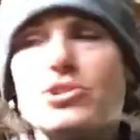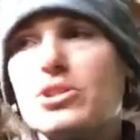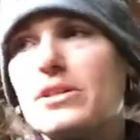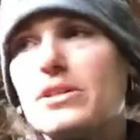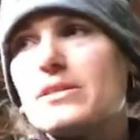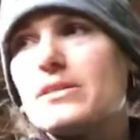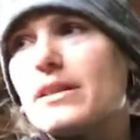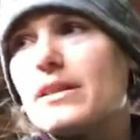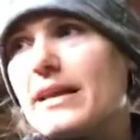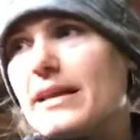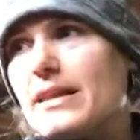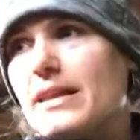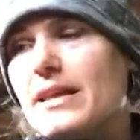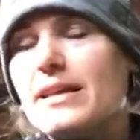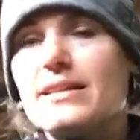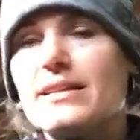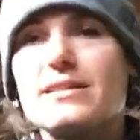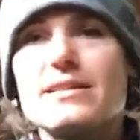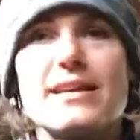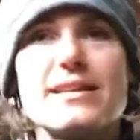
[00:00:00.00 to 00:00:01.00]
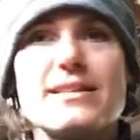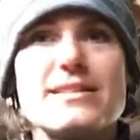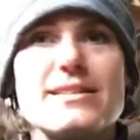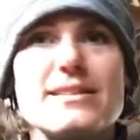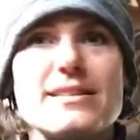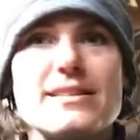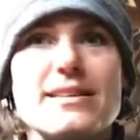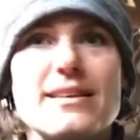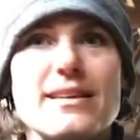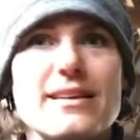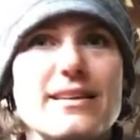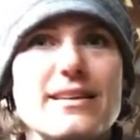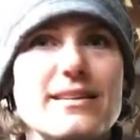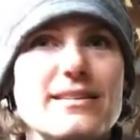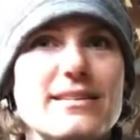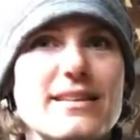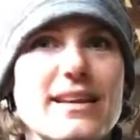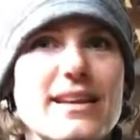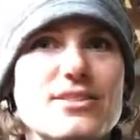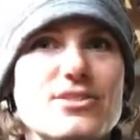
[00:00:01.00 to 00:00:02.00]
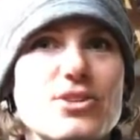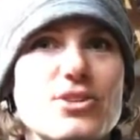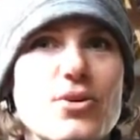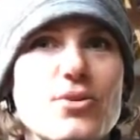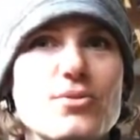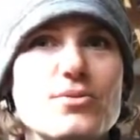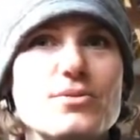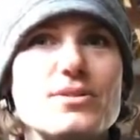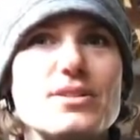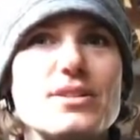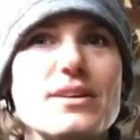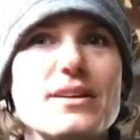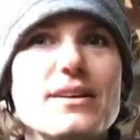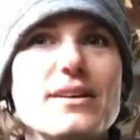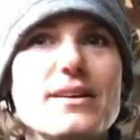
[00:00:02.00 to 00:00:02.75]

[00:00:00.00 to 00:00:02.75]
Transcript: she doesn't like this. They don't